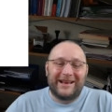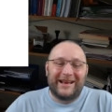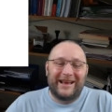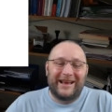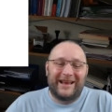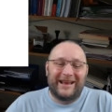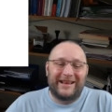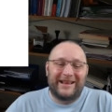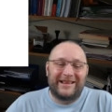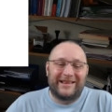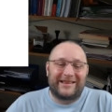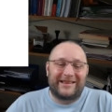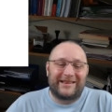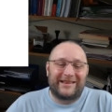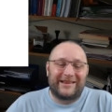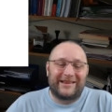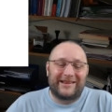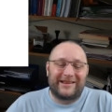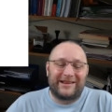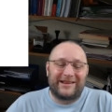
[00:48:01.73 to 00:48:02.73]
And
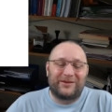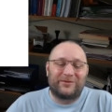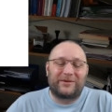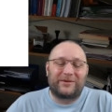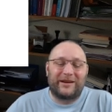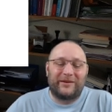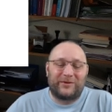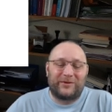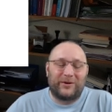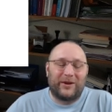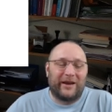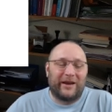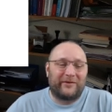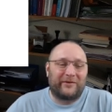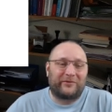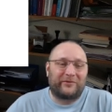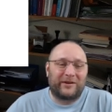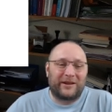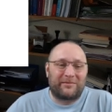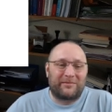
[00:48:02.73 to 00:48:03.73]
you, if you have a
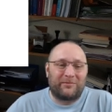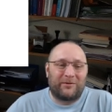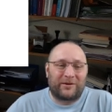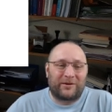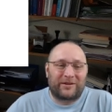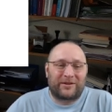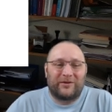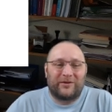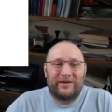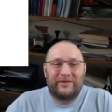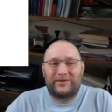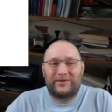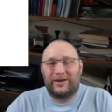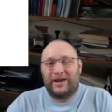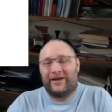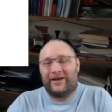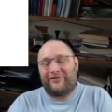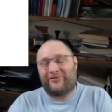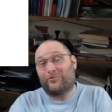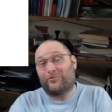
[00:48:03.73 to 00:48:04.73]
Fritzbox or if you
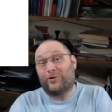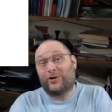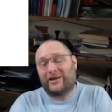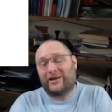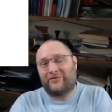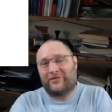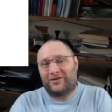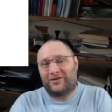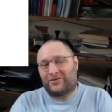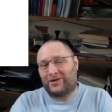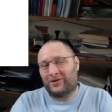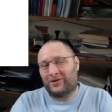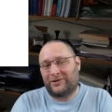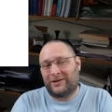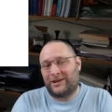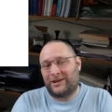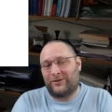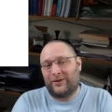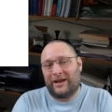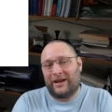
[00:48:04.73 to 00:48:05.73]
have whatever router
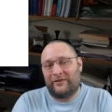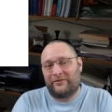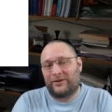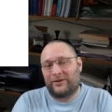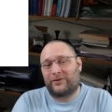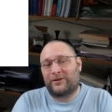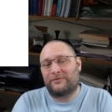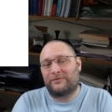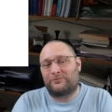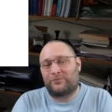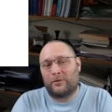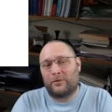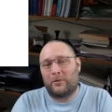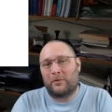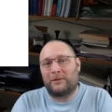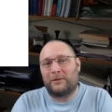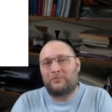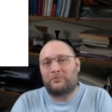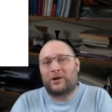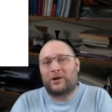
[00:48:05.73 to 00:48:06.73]
you have, you can
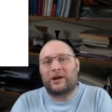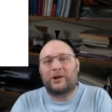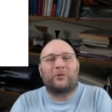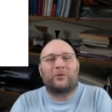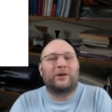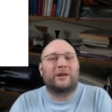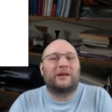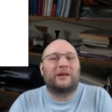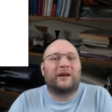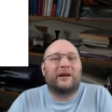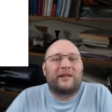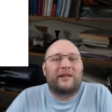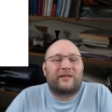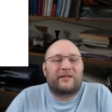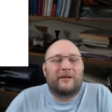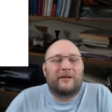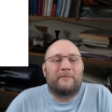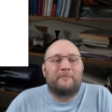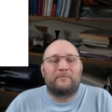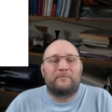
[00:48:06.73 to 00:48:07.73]
probably prioritize
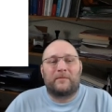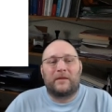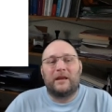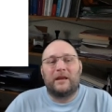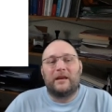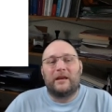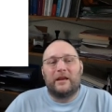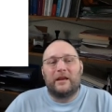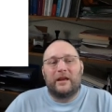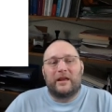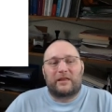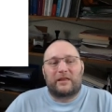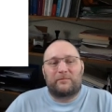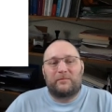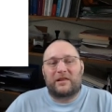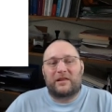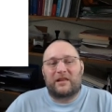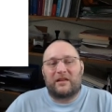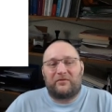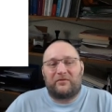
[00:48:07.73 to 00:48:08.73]
um,
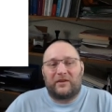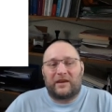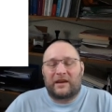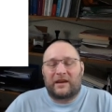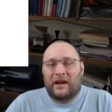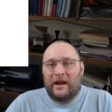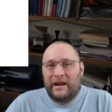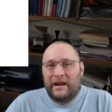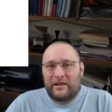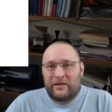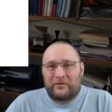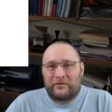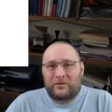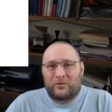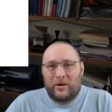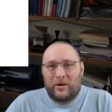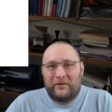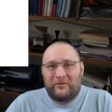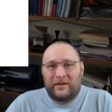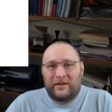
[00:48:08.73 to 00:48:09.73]
specific kinds of
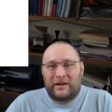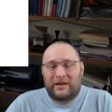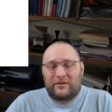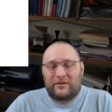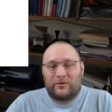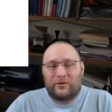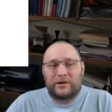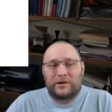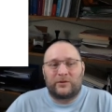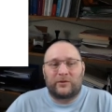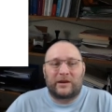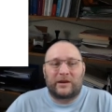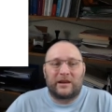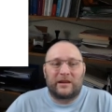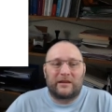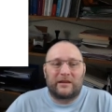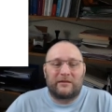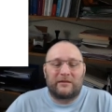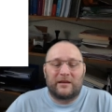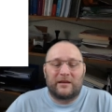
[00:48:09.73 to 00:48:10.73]
traffic or you
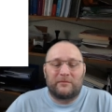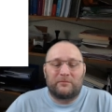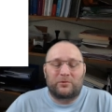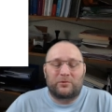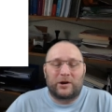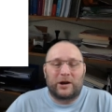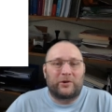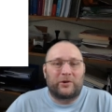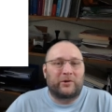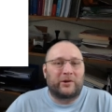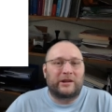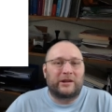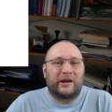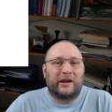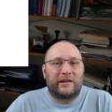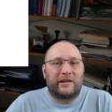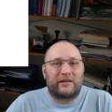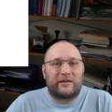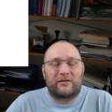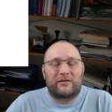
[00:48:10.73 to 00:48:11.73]
can um,
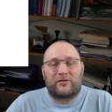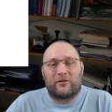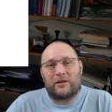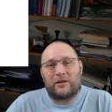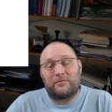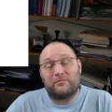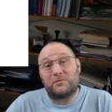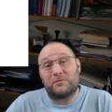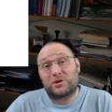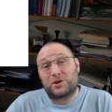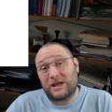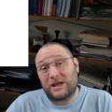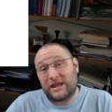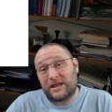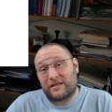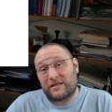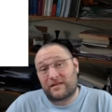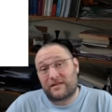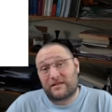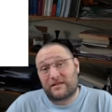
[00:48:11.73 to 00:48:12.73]
prioritize certain
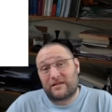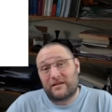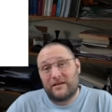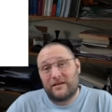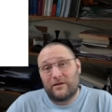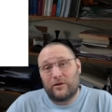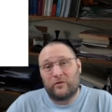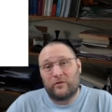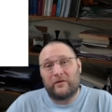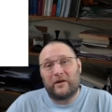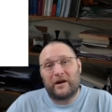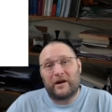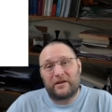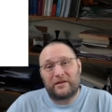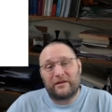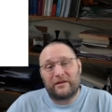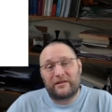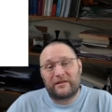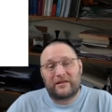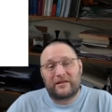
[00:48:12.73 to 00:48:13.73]
machines over
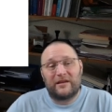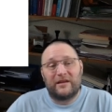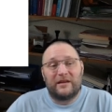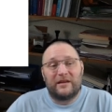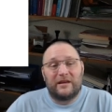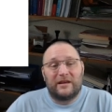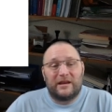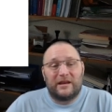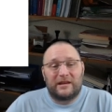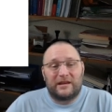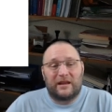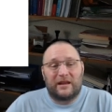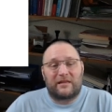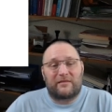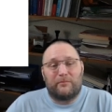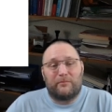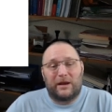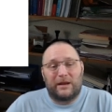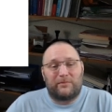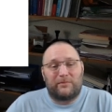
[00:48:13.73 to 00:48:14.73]
others. That
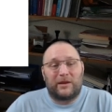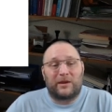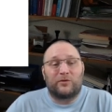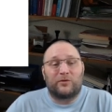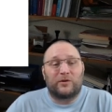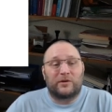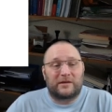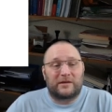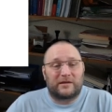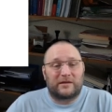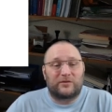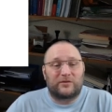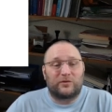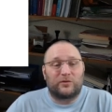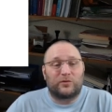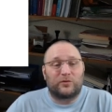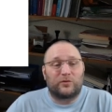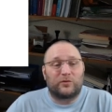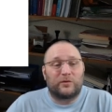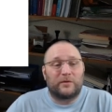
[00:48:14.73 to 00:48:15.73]
might be good to
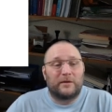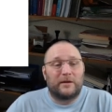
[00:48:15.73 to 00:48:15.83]
do.